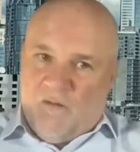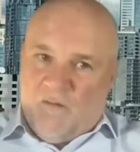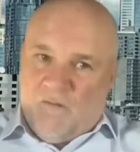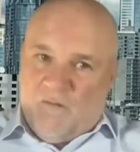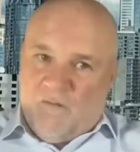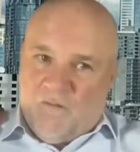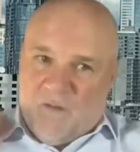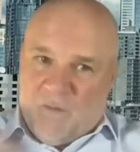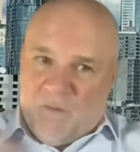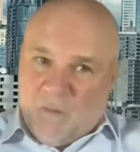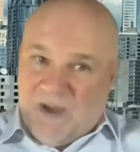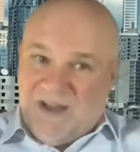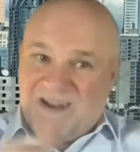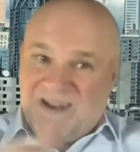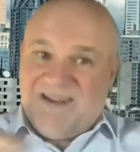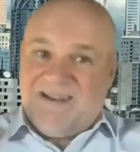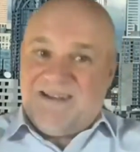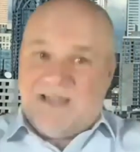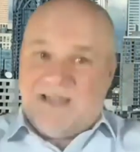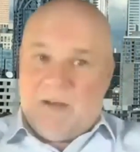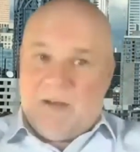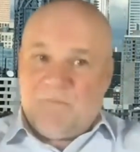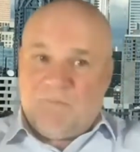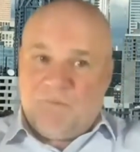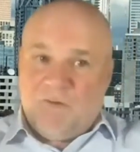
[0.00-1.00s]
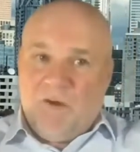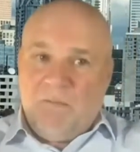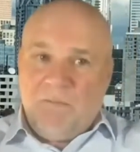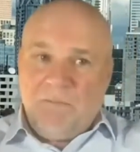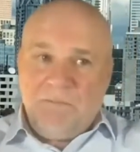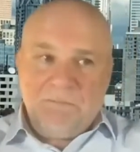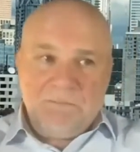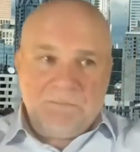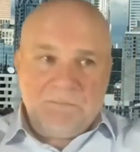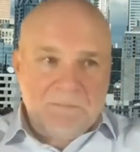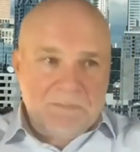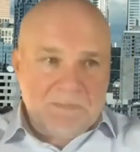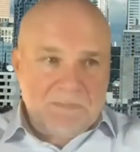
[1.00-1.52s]
where did it come
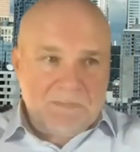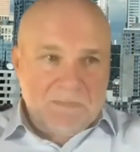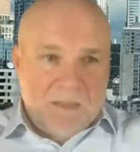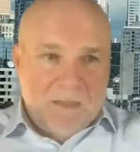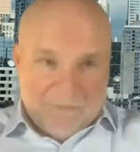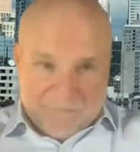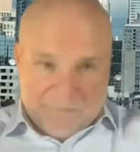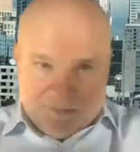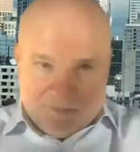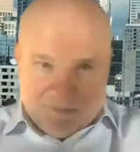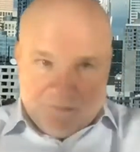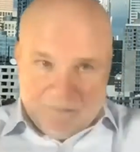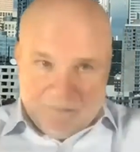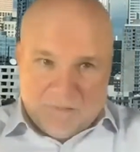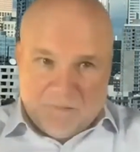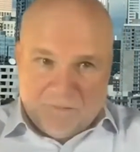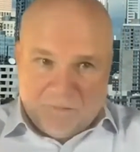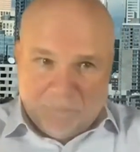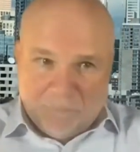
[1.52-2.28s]
from? I say, the